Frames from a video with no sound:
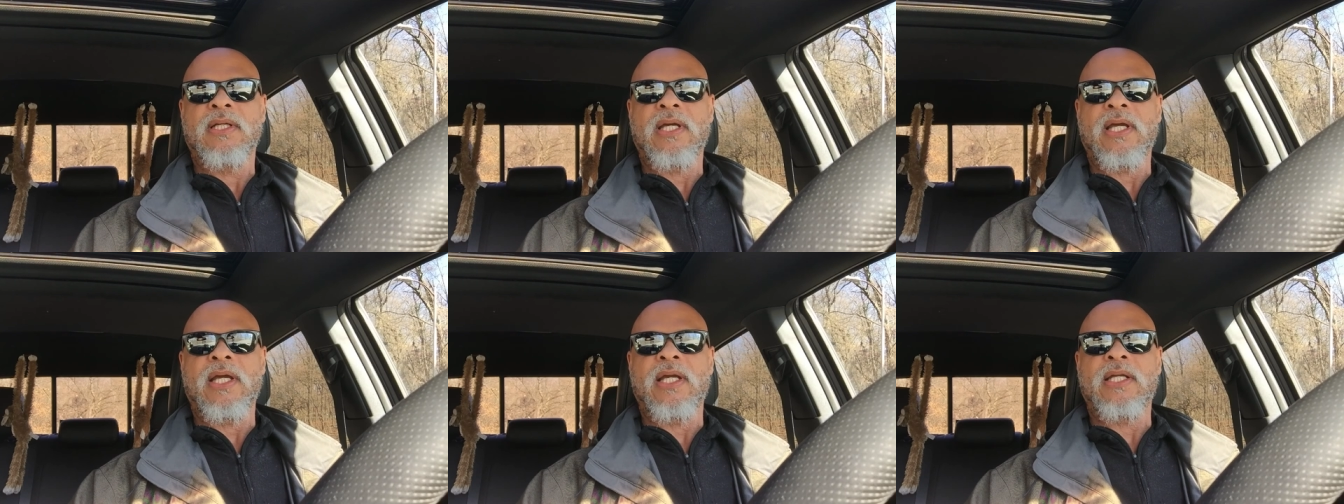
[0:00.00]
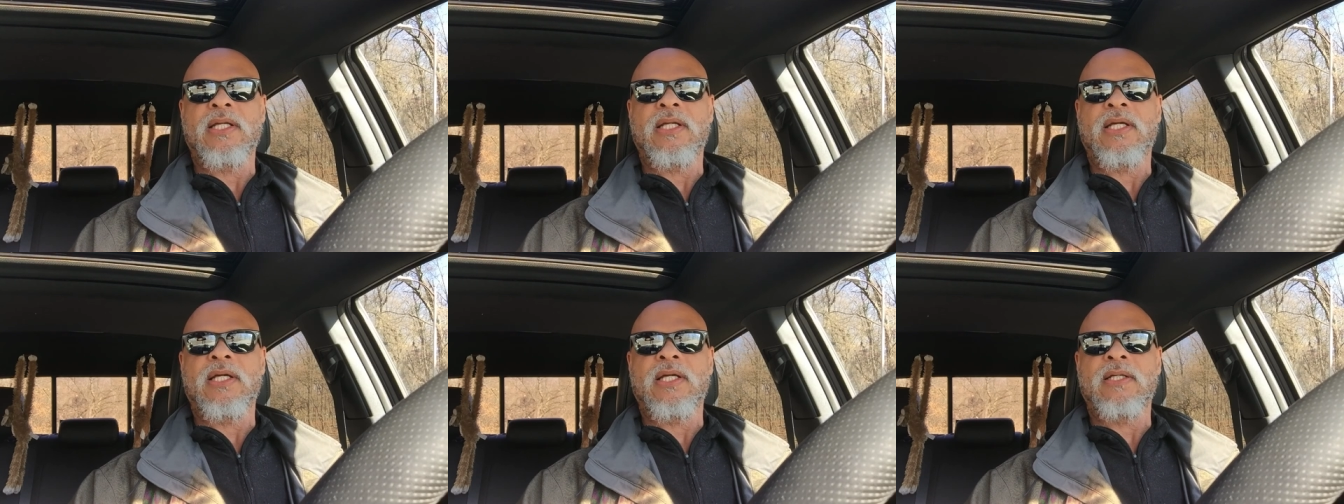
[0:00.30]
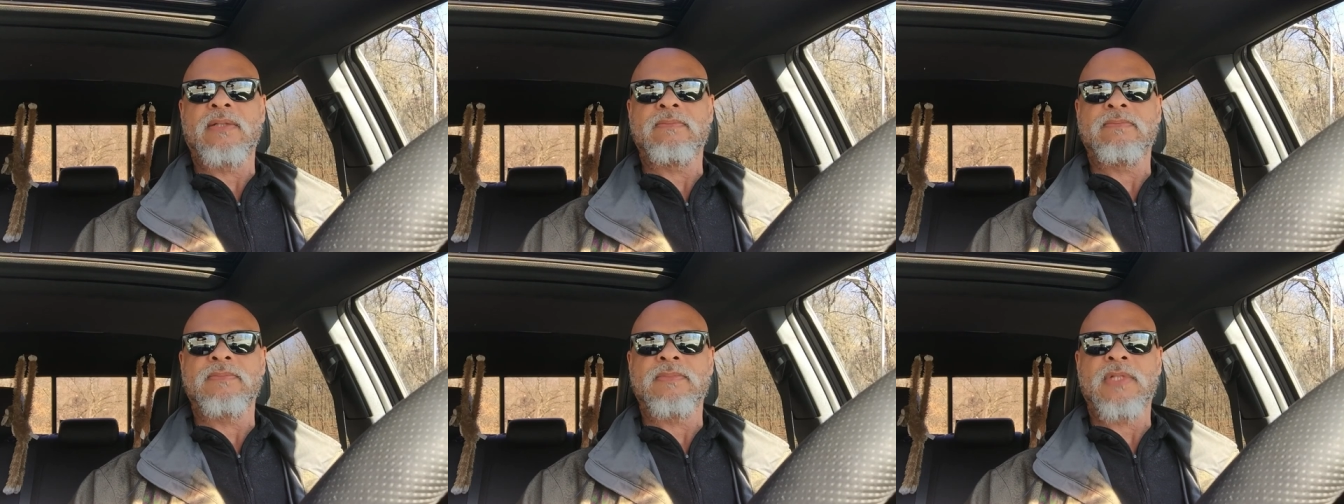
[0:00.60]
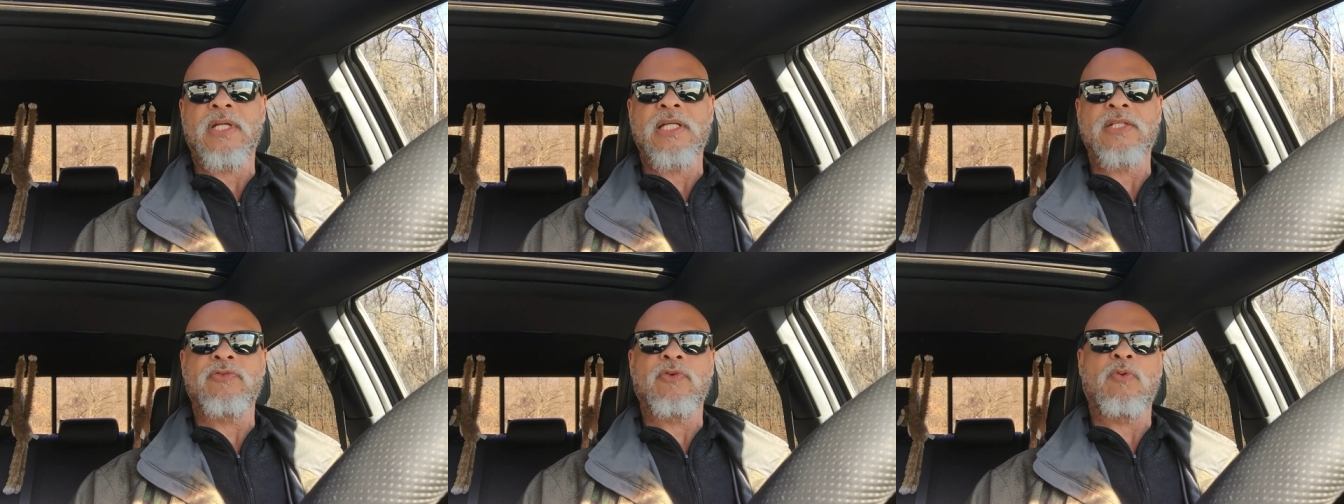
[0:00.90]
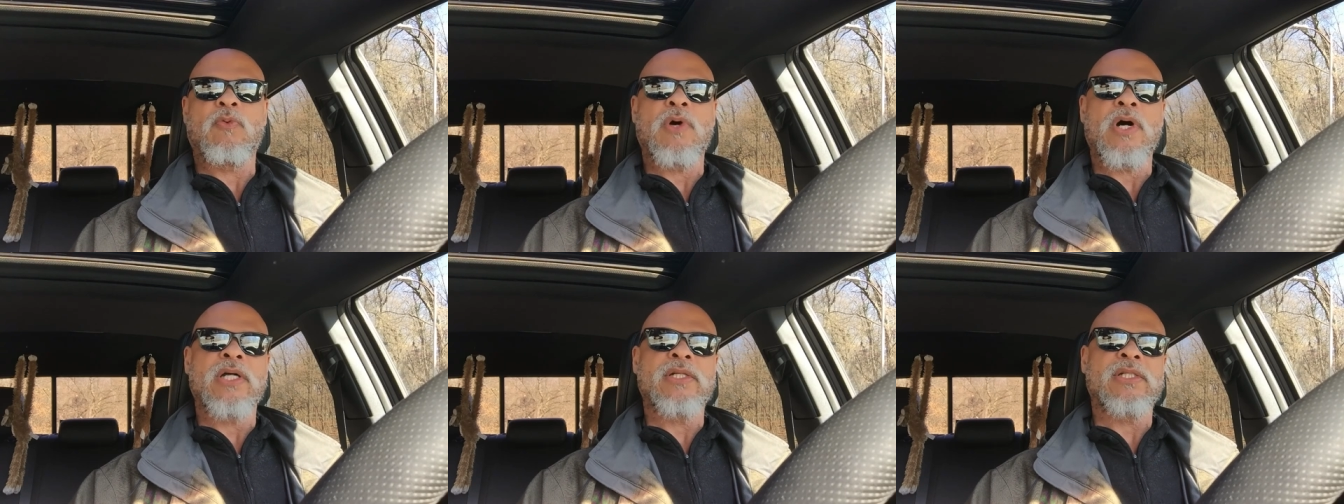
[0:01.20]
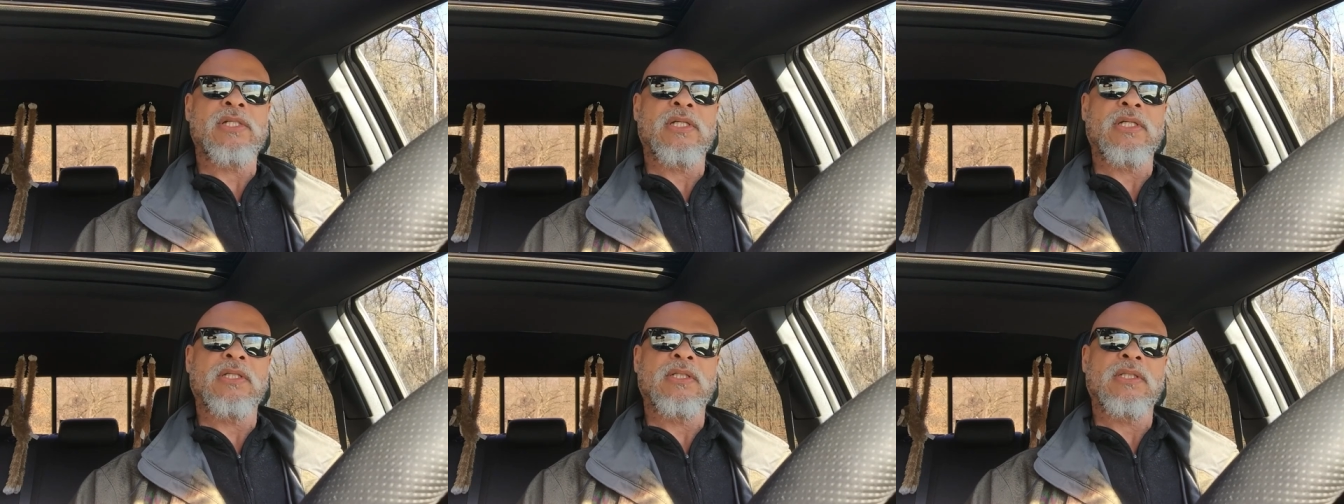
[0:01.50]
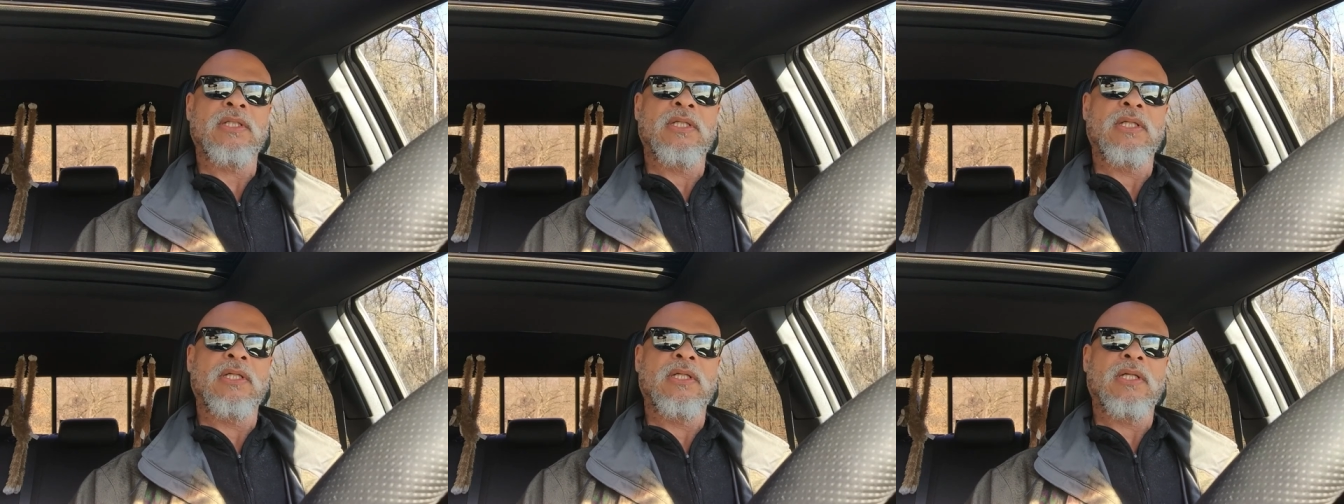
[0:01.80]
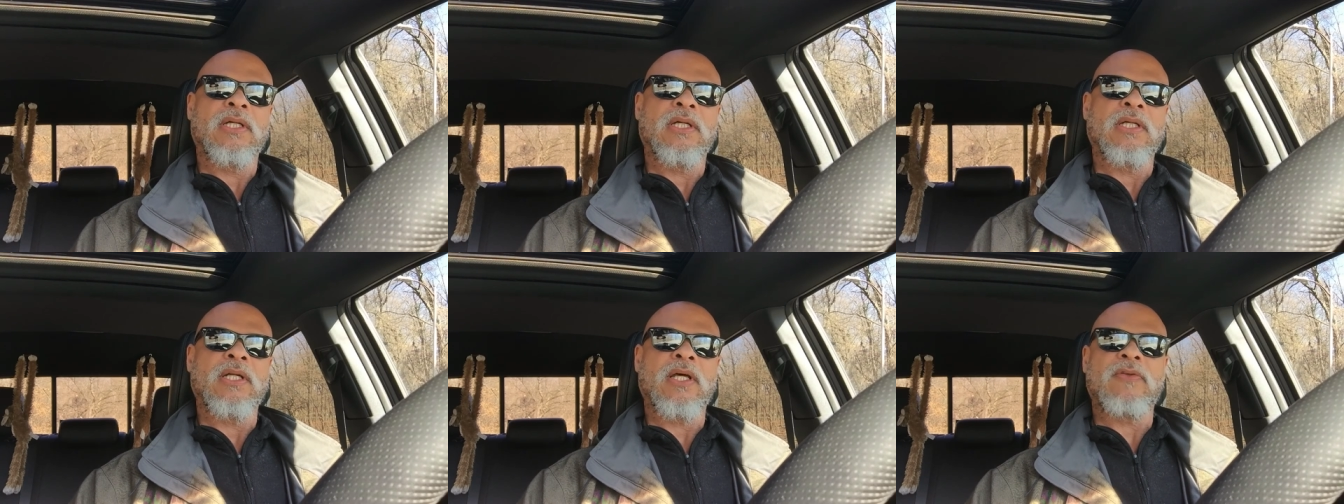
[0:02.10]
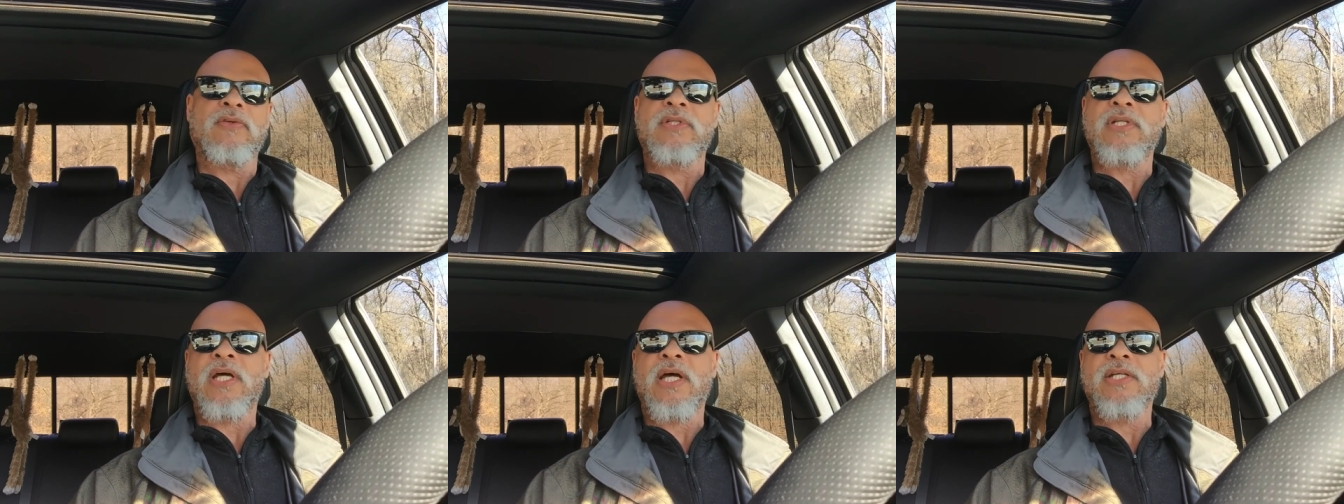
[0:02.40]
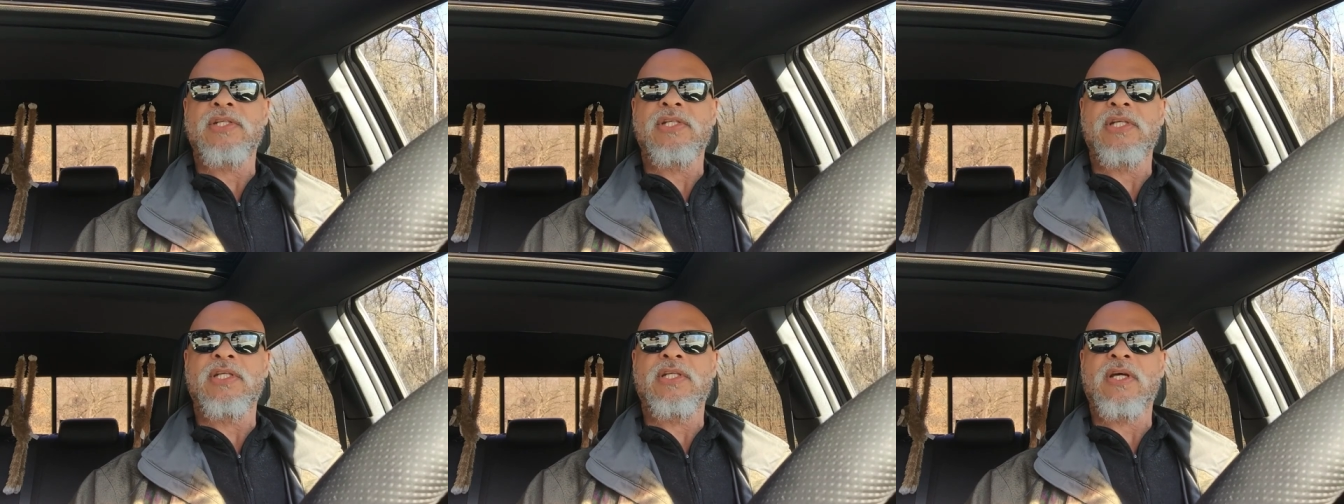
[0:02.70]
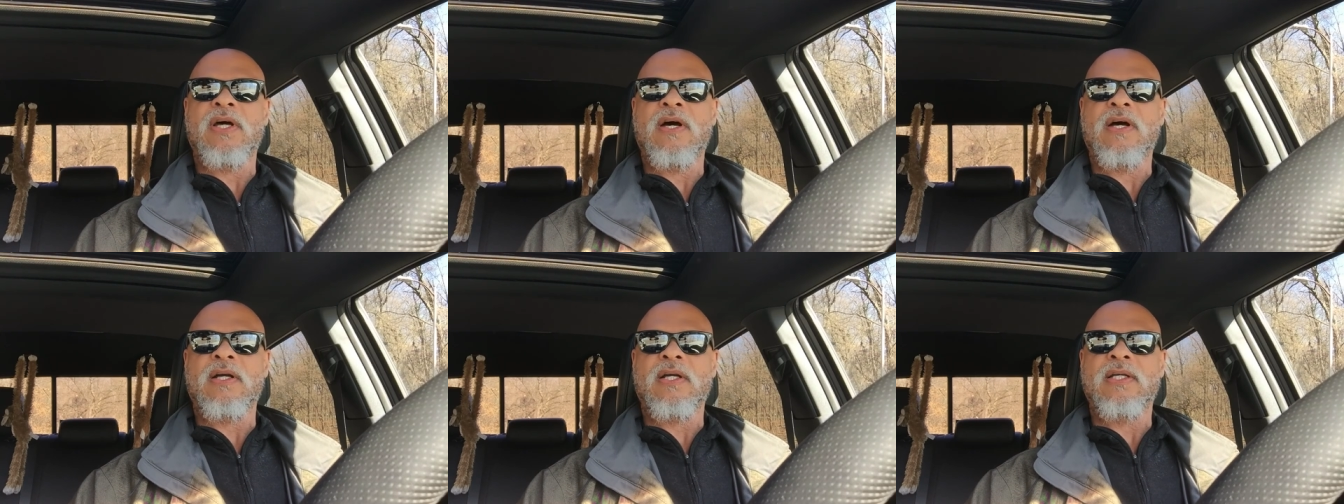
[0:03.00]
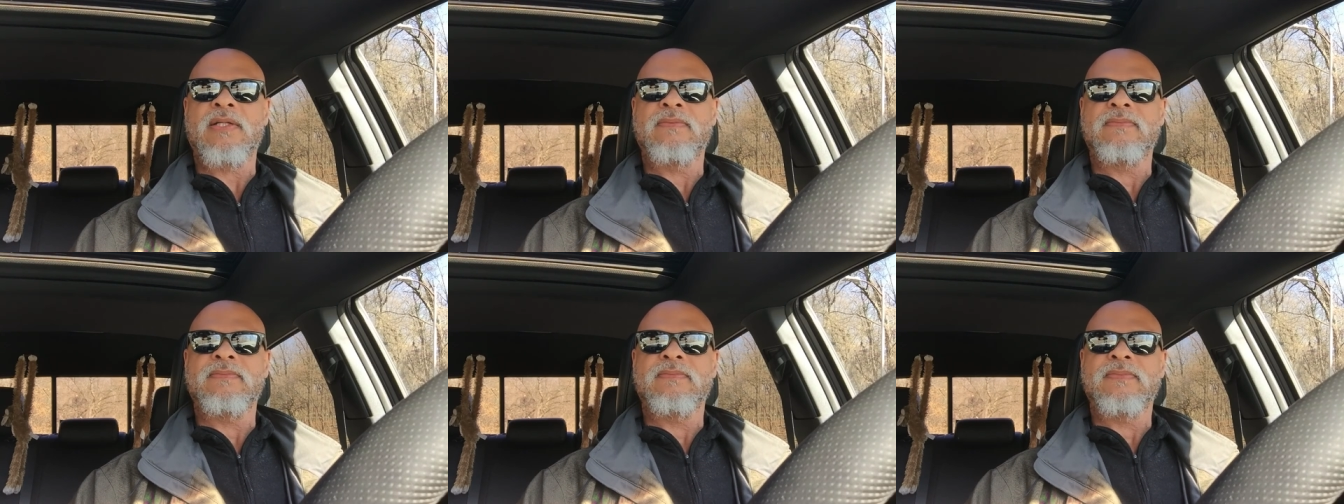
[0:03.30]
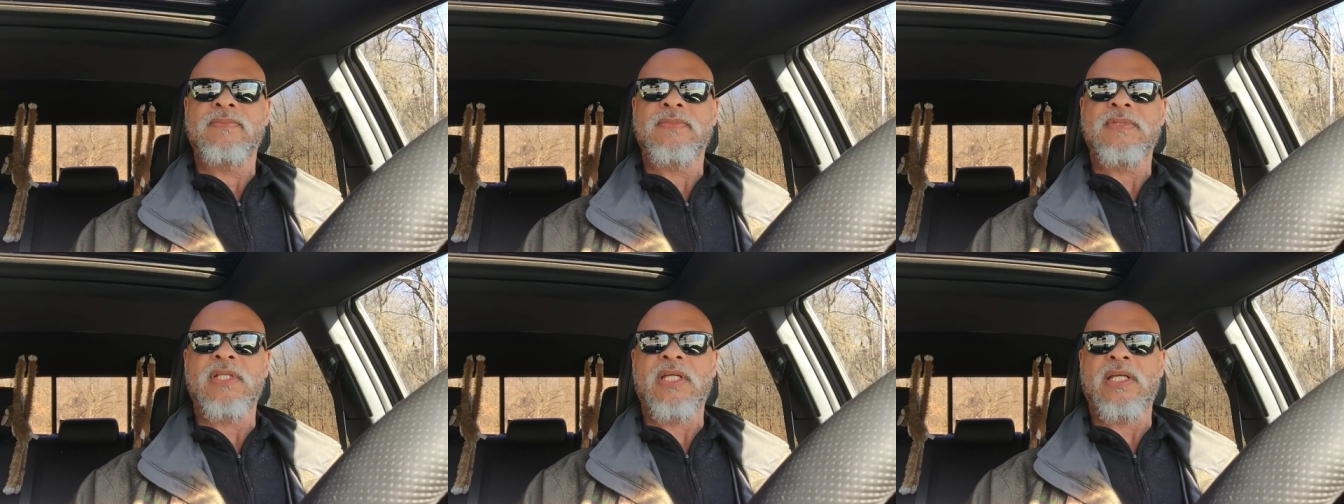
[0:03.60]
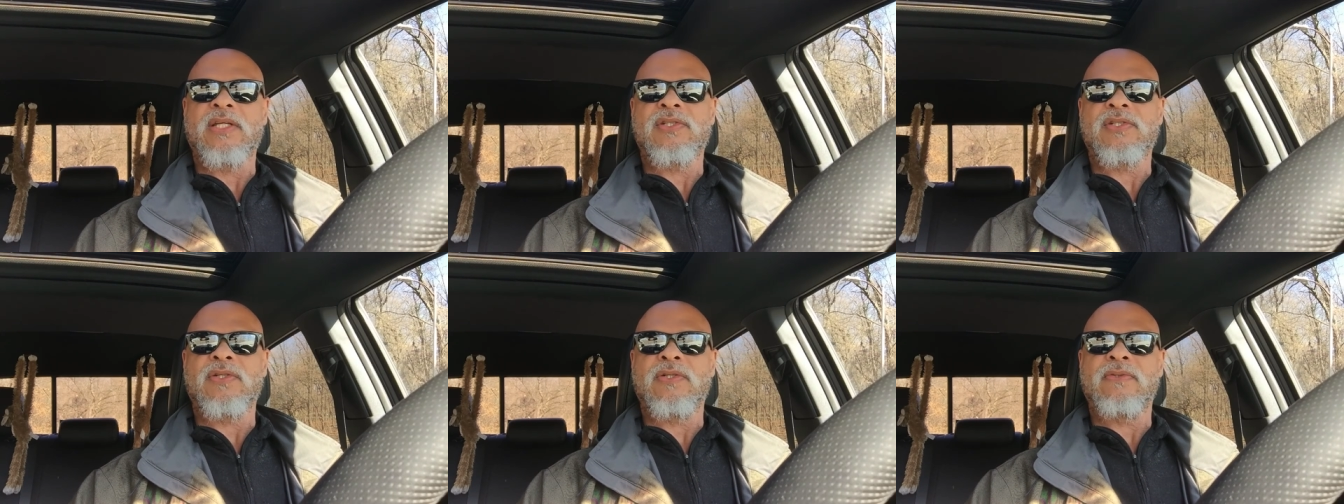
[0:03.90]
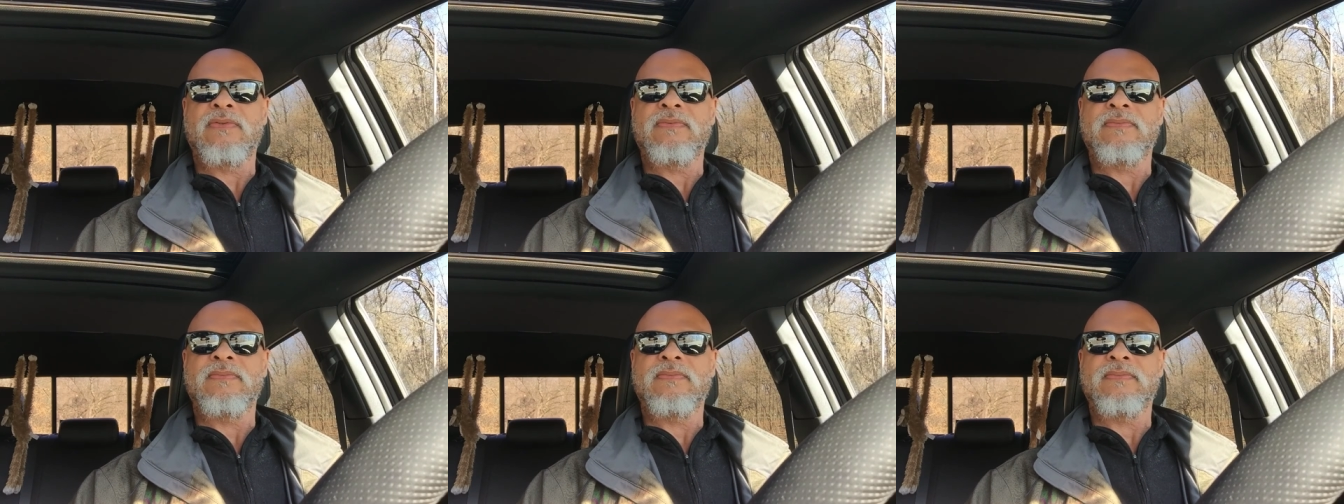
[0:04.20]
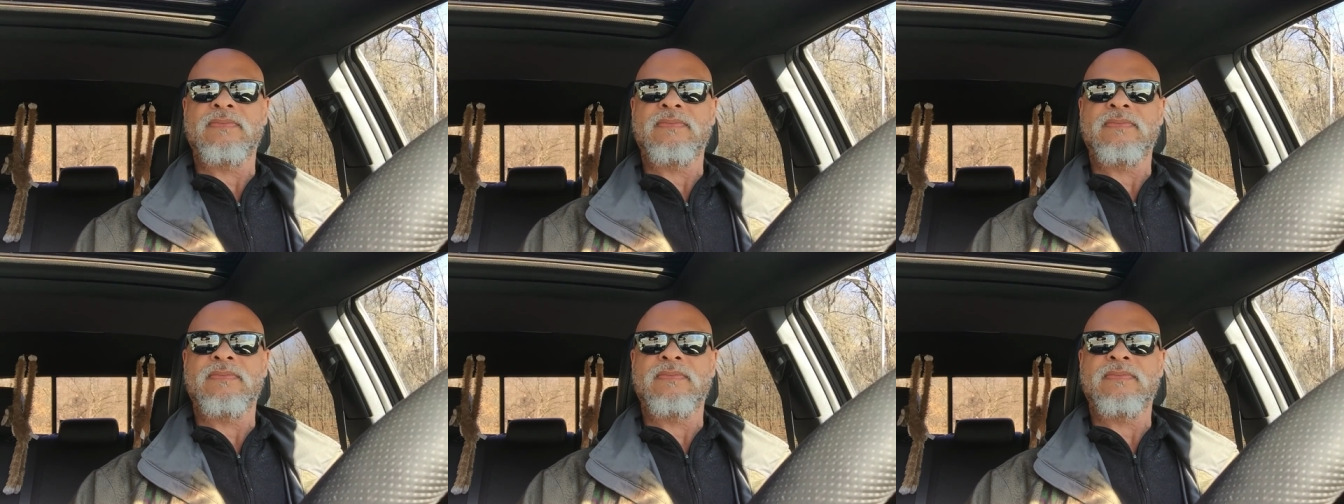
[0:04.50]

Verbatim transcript: and thanks for watching another Tai Chi Talk. See you soon.